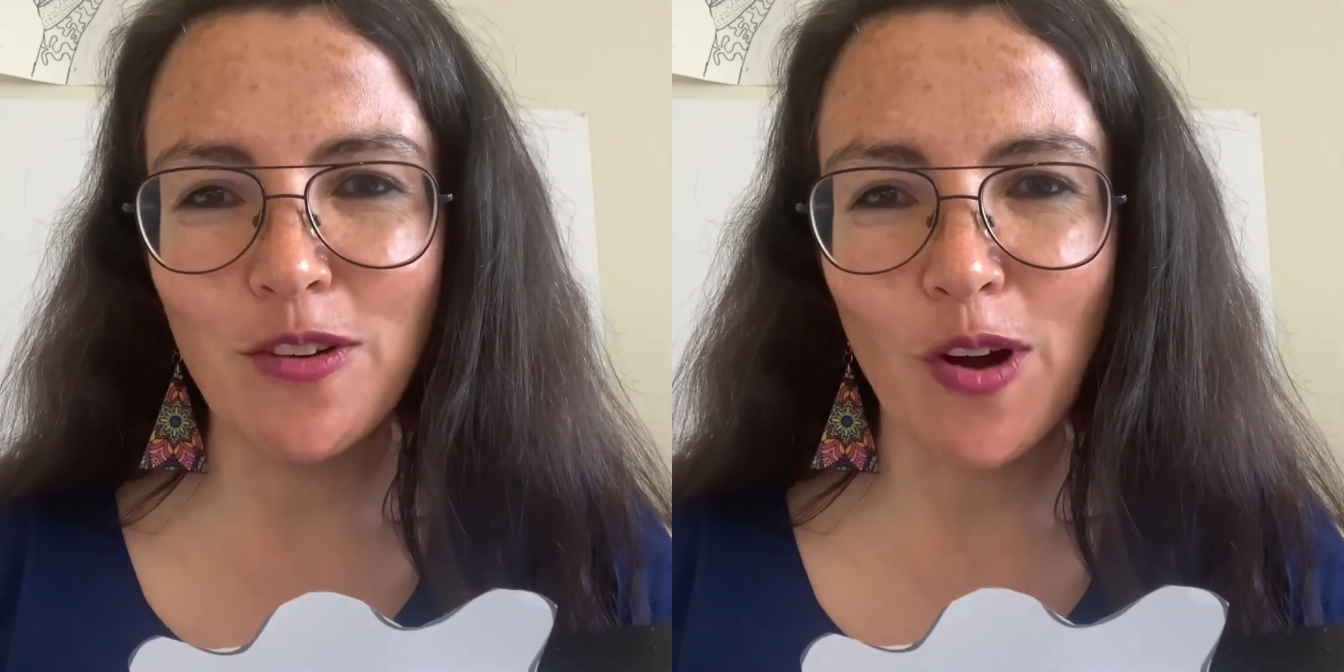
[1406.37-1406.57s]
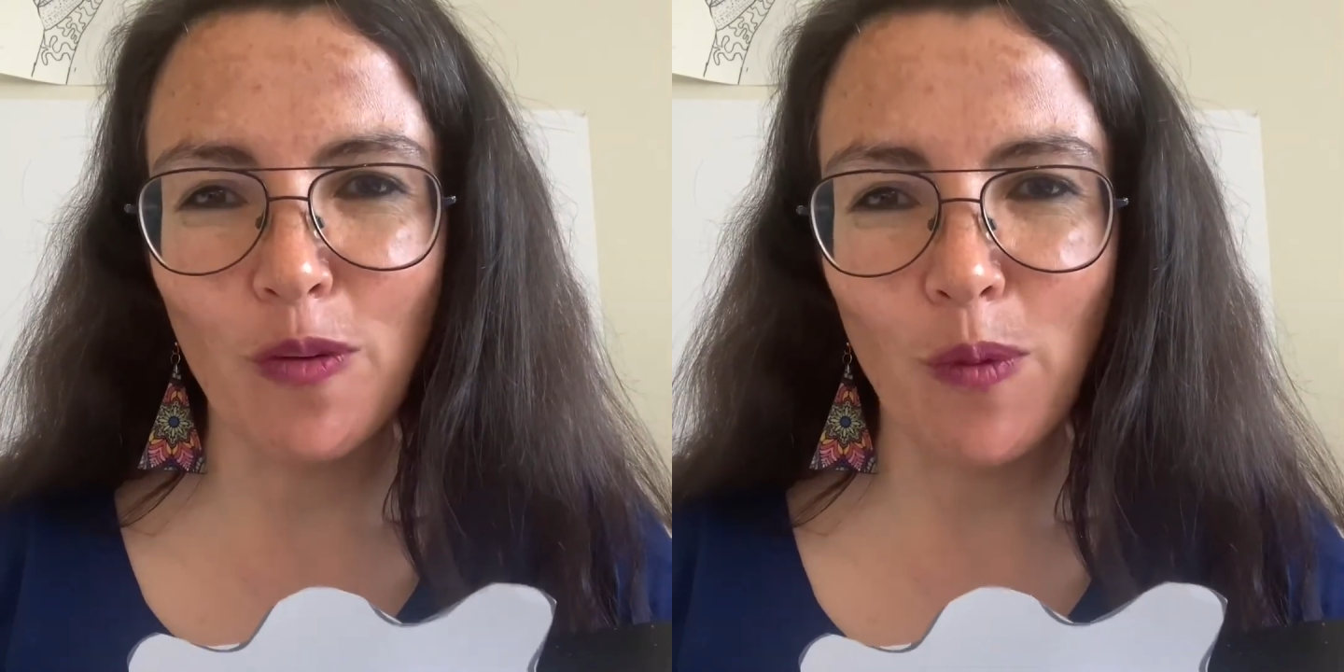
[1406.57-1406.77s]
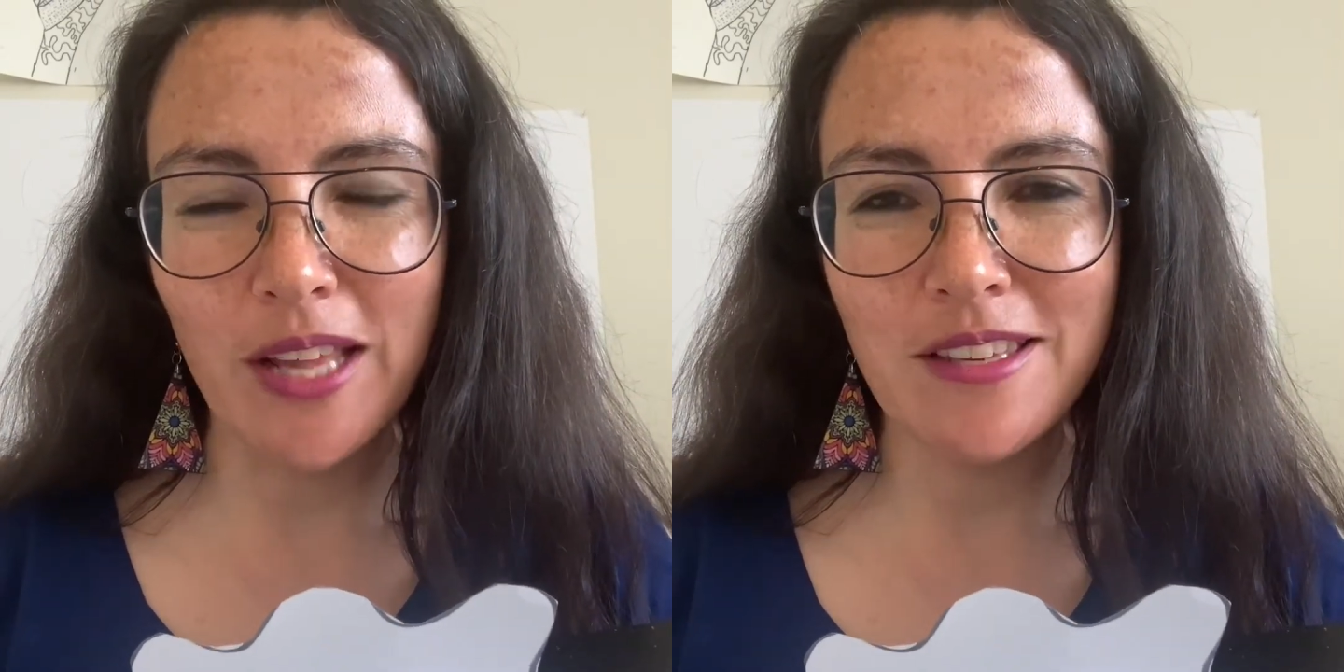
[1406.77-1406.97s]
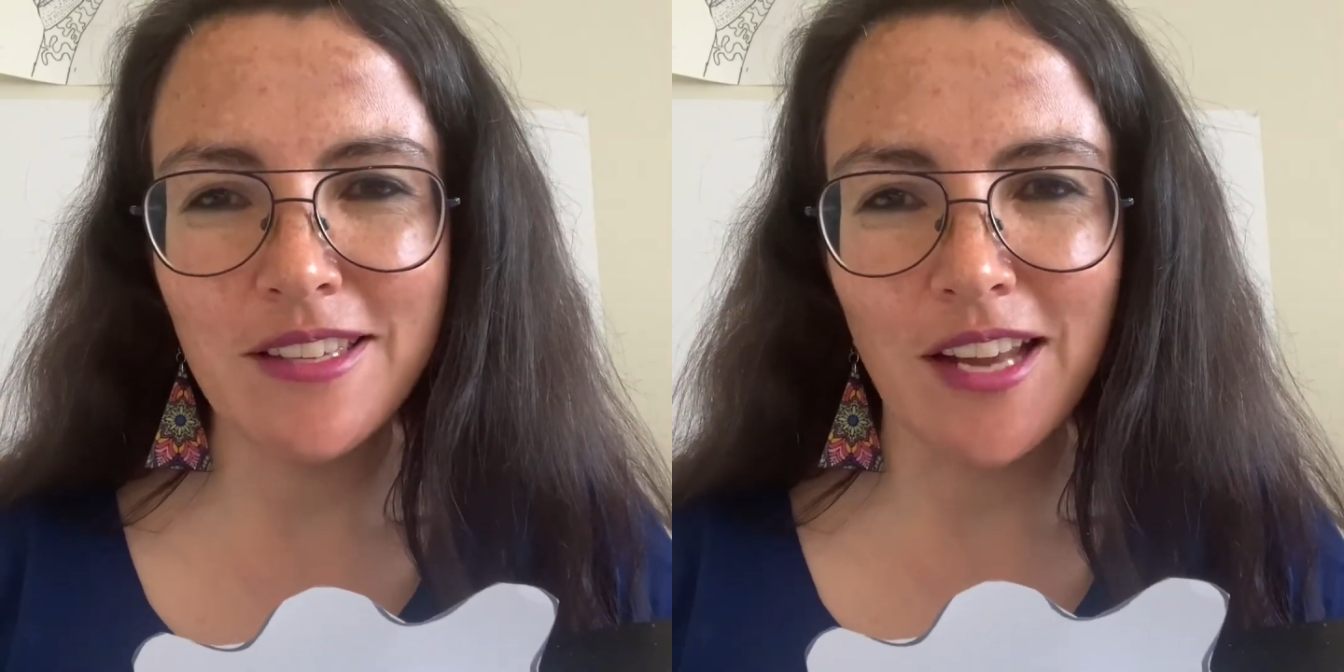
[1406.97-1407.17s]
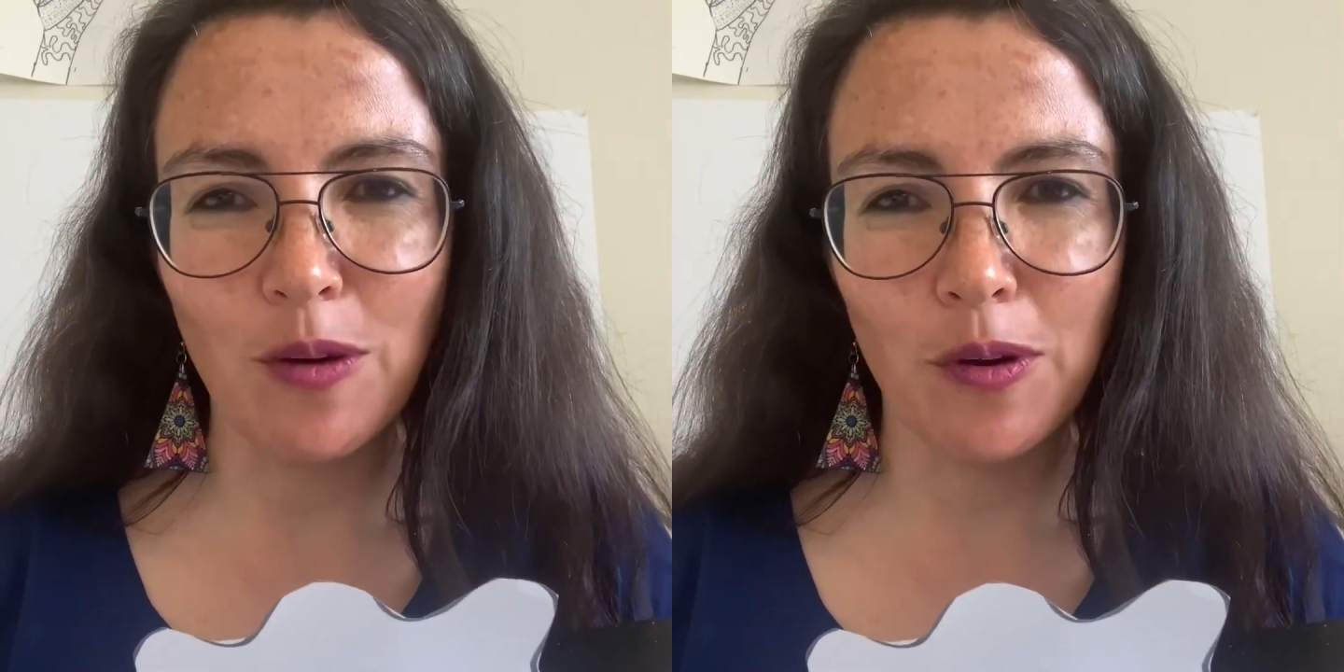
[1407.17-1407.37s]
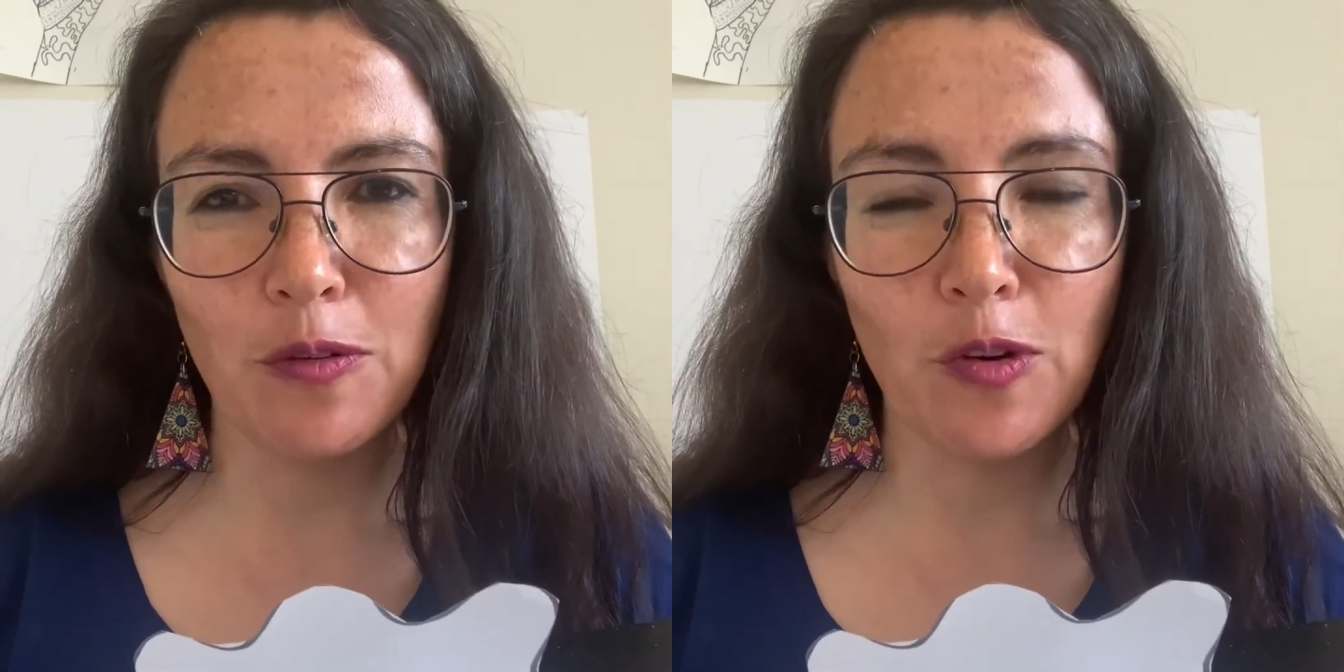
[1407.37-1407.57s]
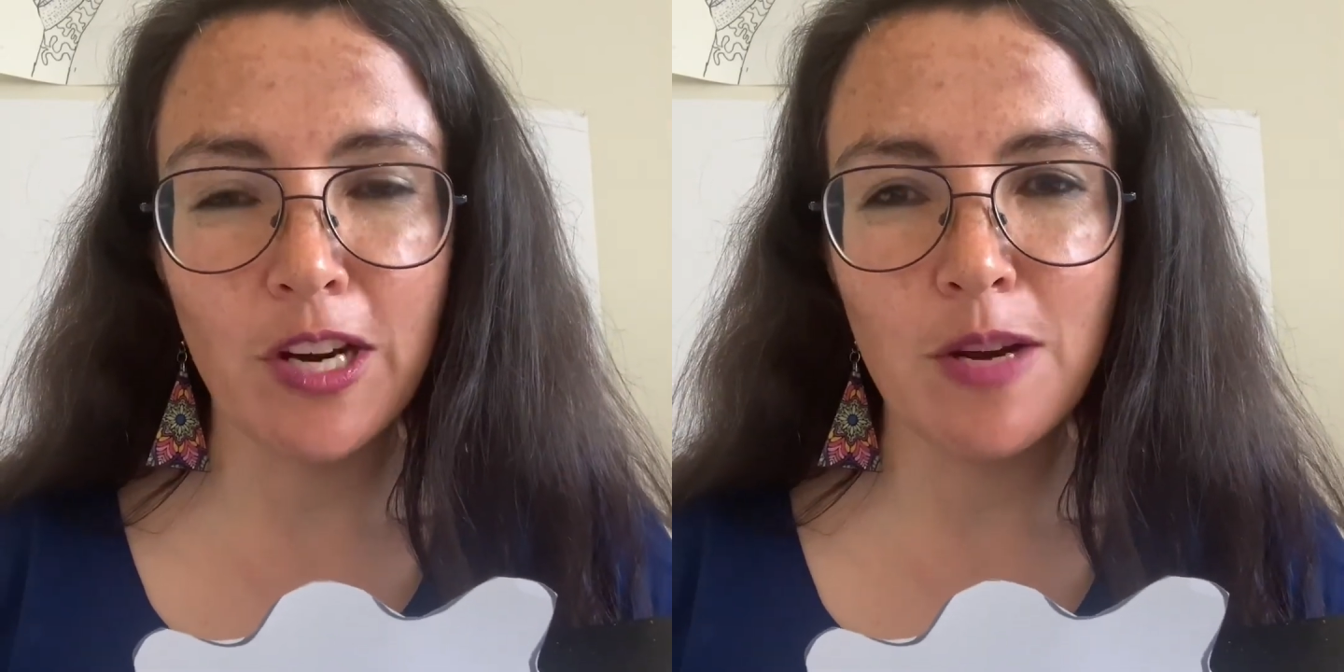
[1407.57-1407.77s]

on Wednesday when we're going